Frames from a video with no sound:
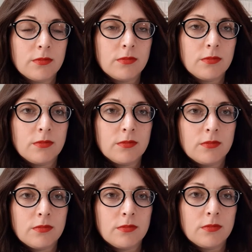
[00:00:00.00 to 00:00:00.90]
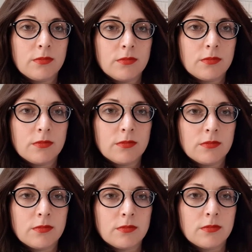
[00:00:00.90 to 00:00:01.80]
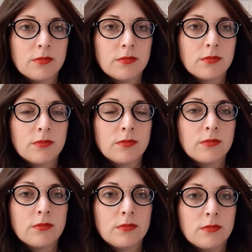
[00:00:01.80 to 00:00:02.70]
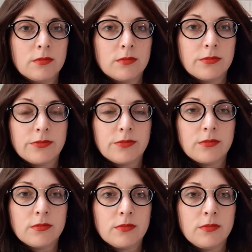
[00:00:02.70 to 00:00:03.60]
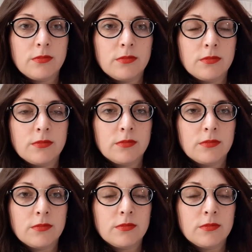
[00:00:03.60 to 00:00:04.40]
(silent)